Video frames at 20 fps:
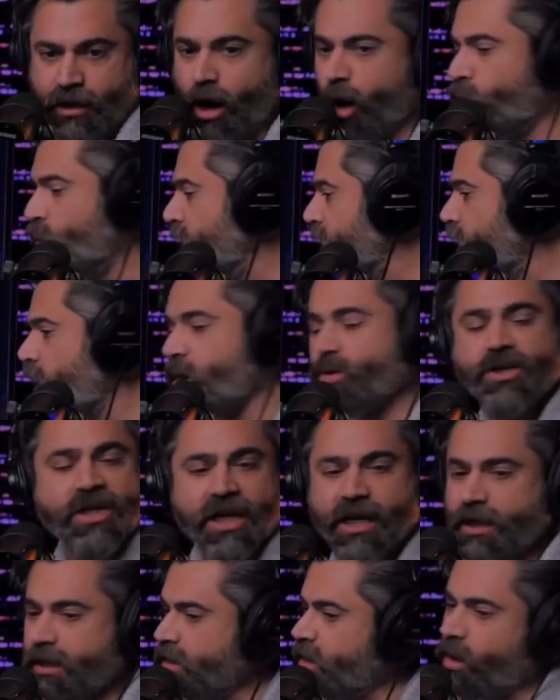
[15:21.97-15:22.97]
No one goes
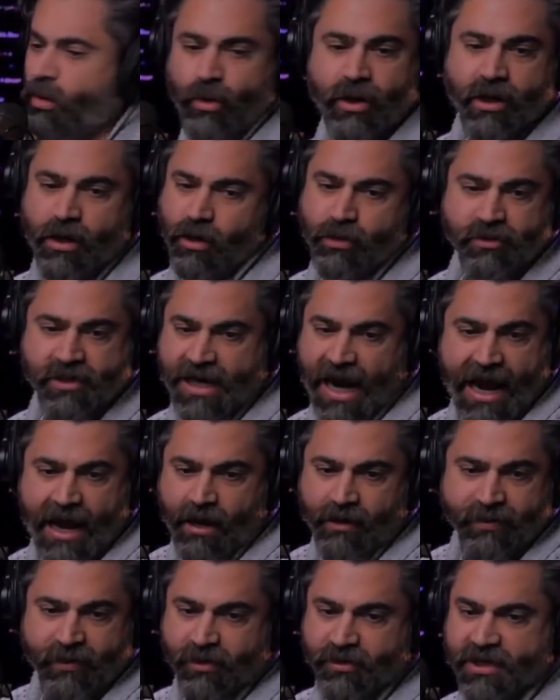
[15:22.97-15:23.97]
in, no one goes
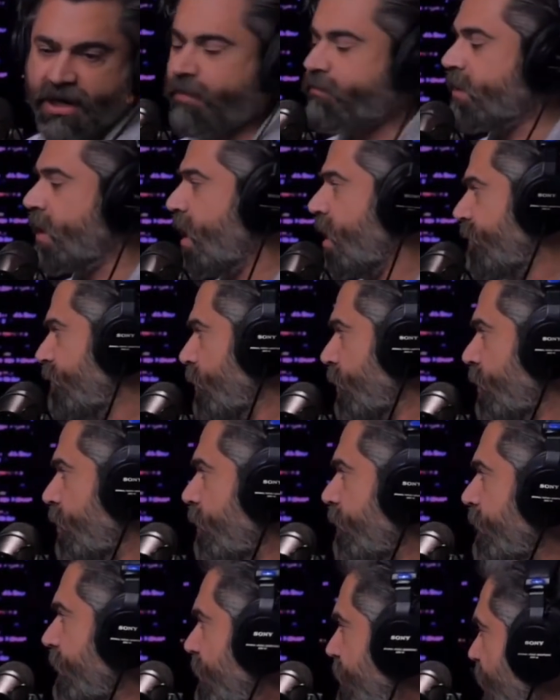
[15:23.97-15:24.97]
out, and there's something hovering
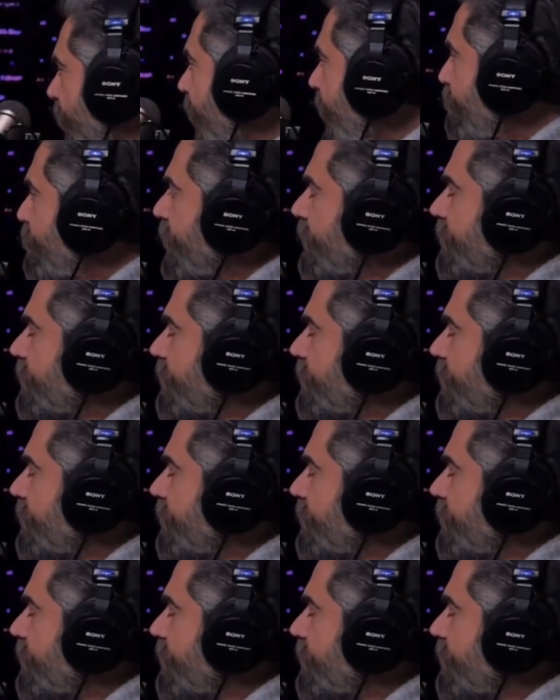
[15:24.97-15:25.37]
over the top that's